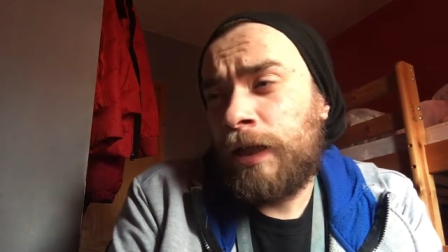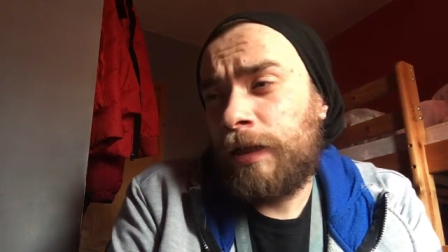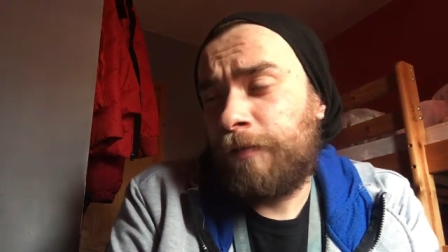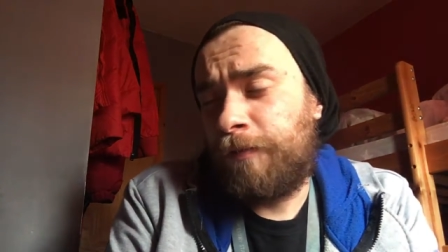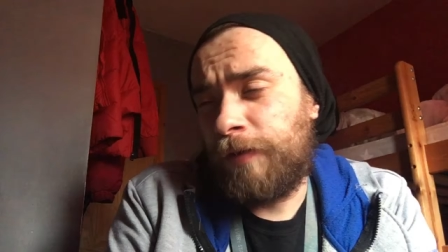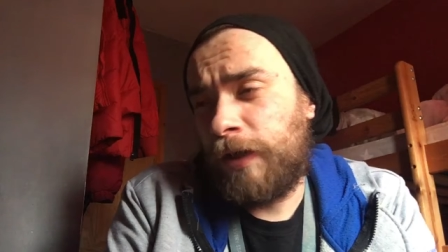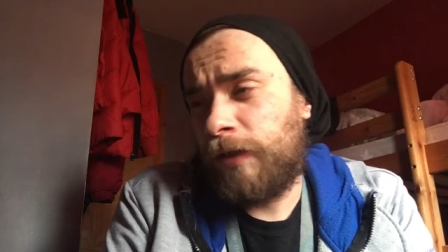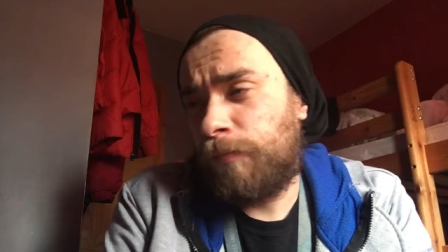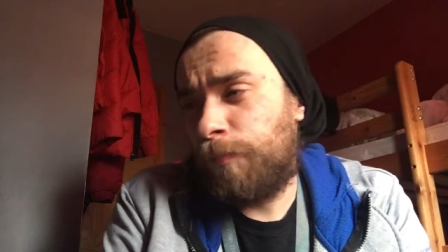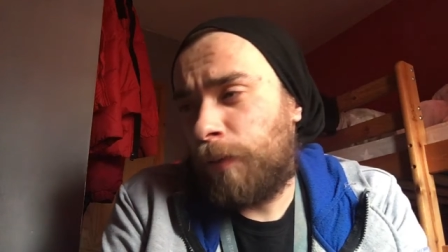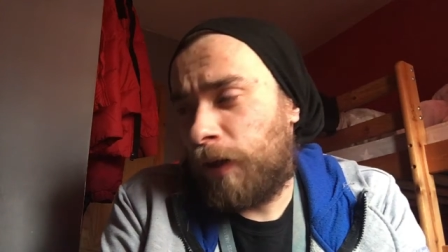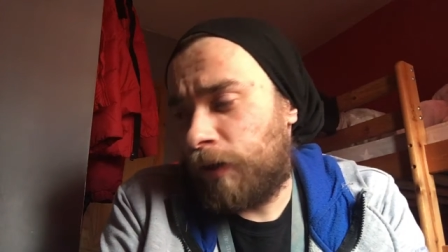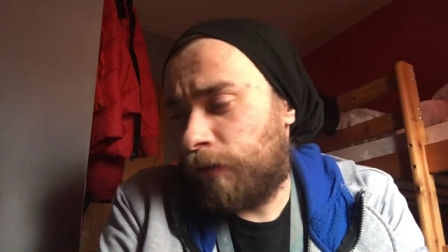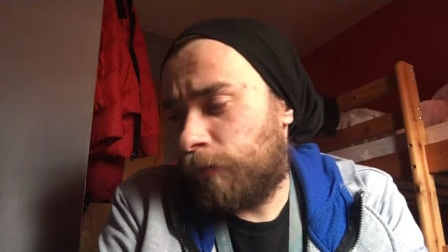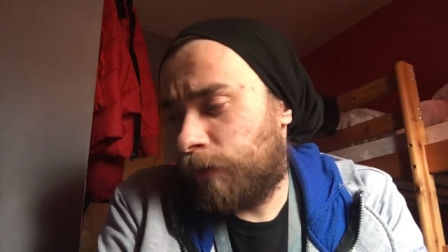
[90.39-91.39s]
the thing is,
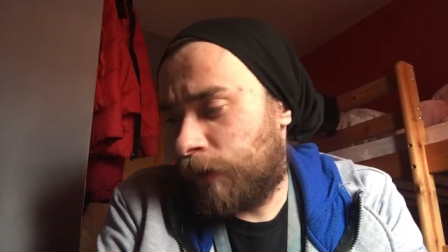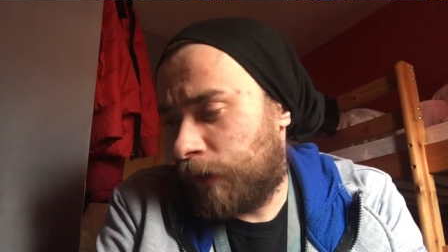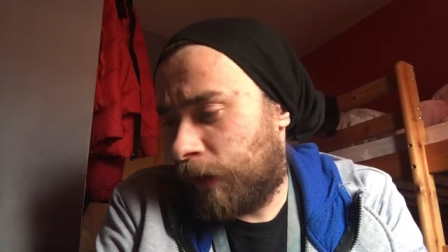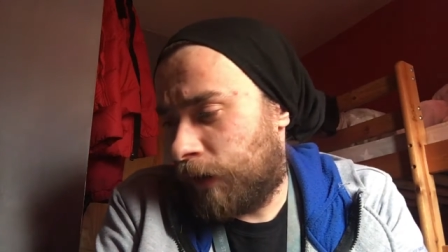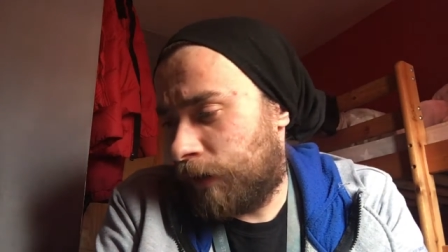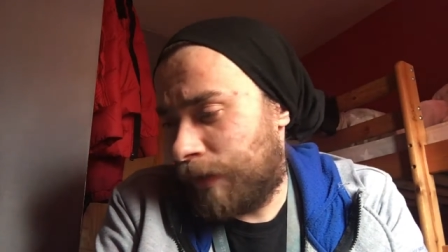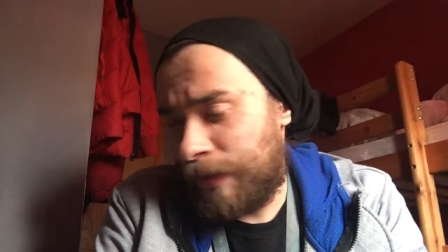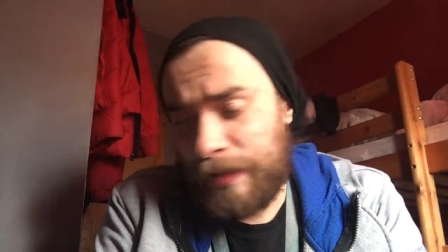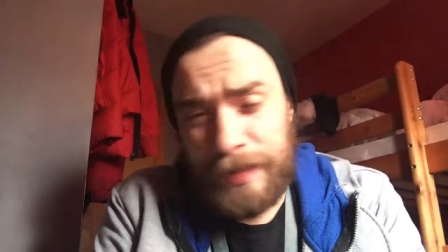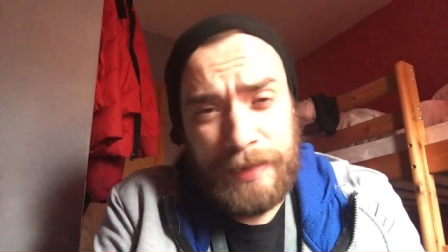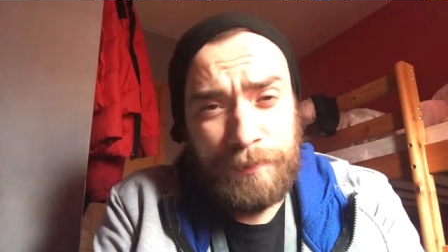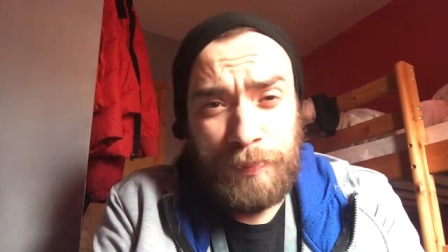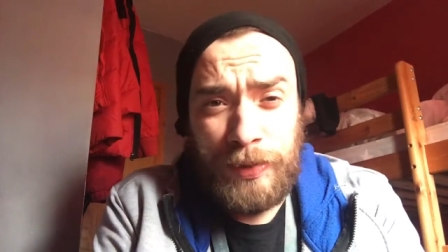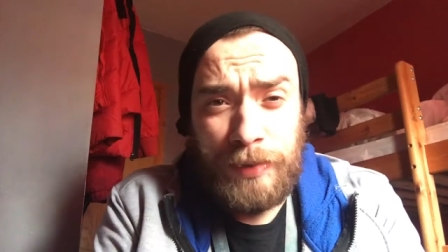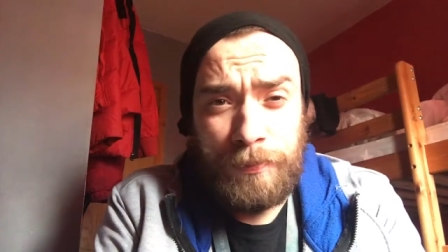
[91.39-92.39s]
by doing that, they're
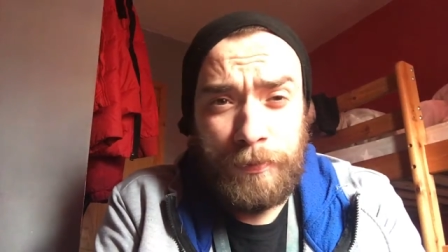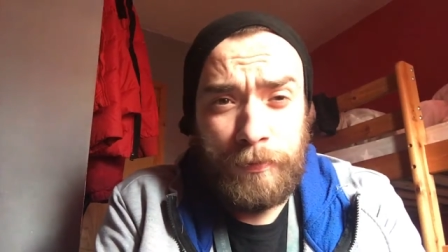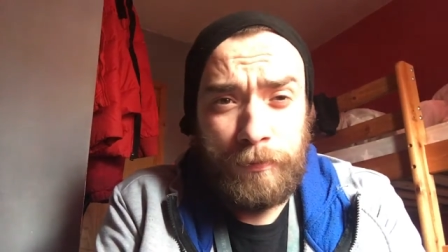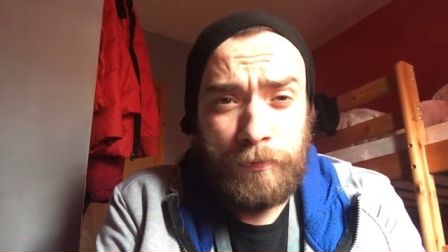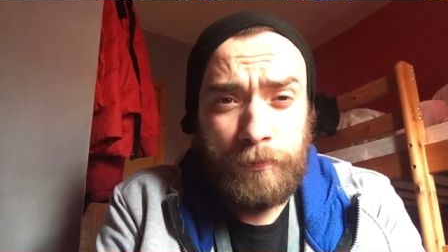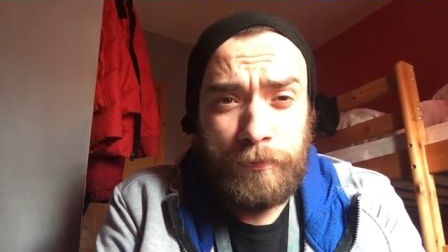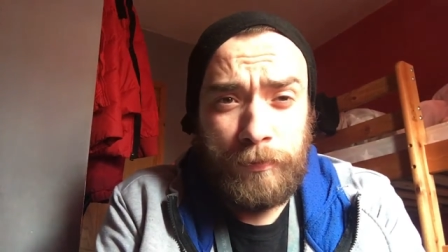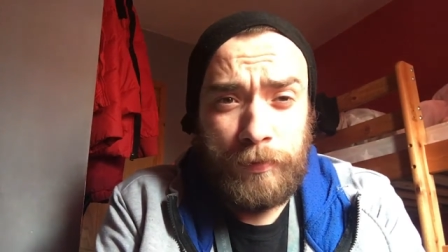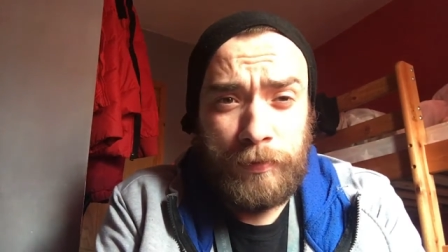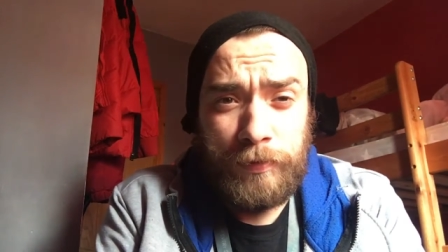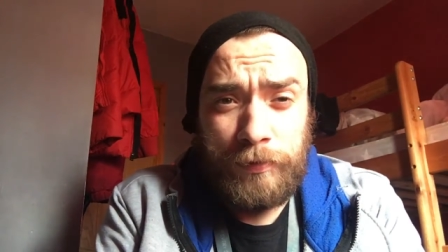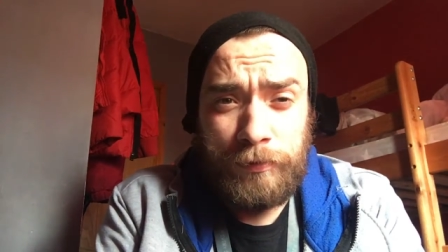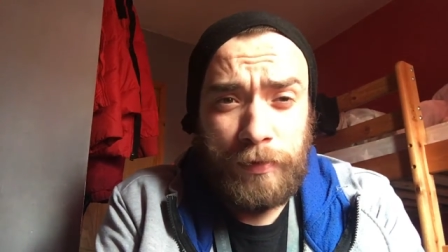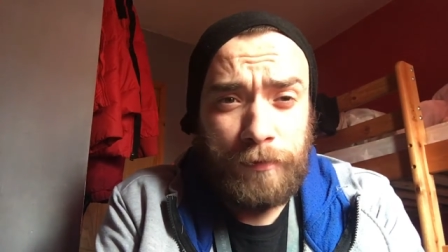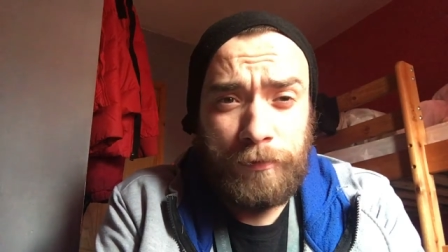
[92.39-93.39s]
hitting people who
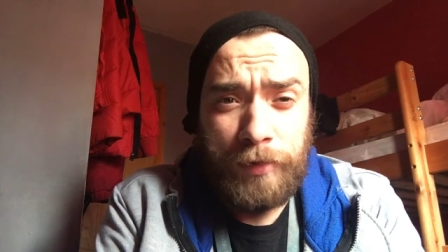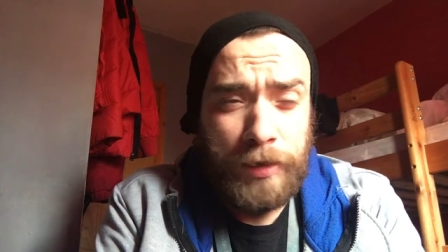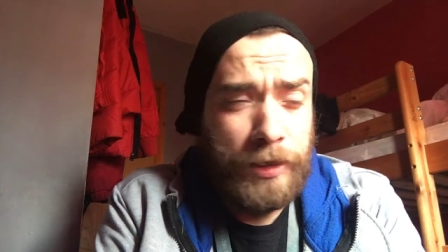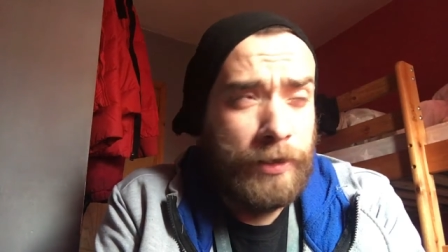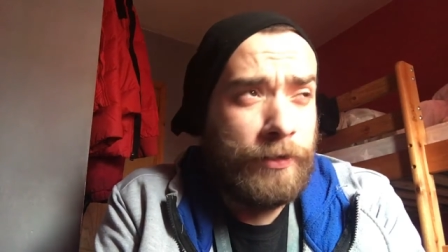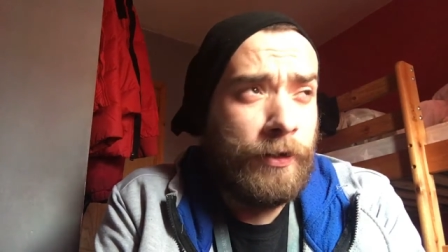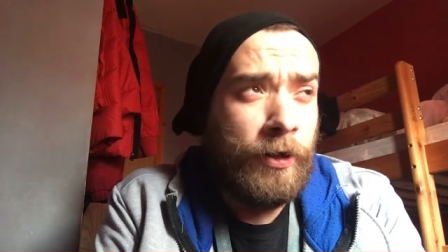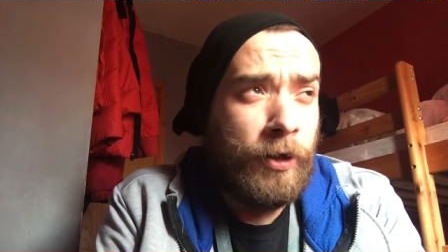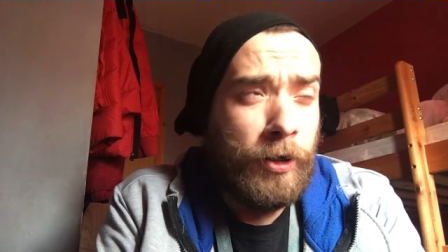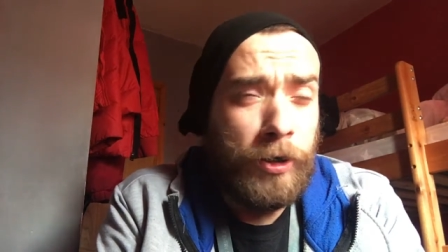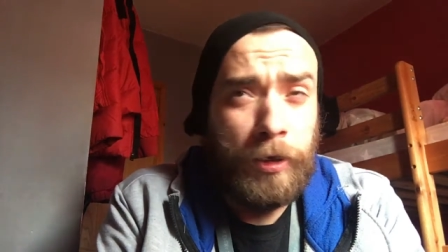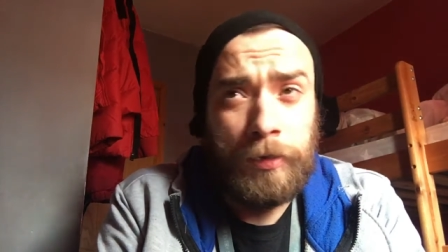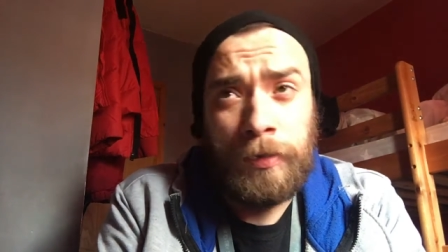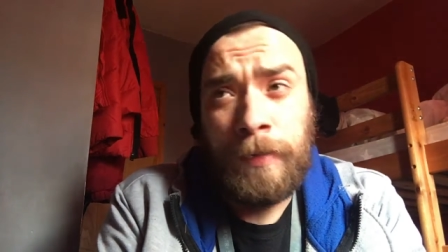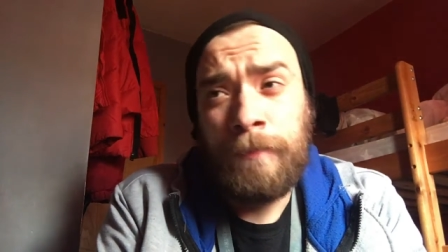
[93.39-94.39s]
are travelling
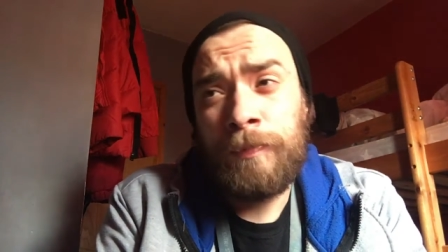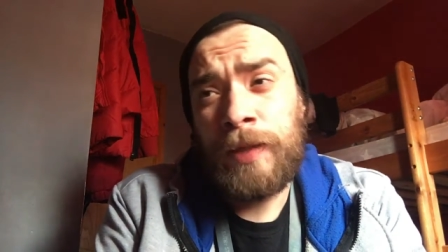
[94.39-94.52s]
hard,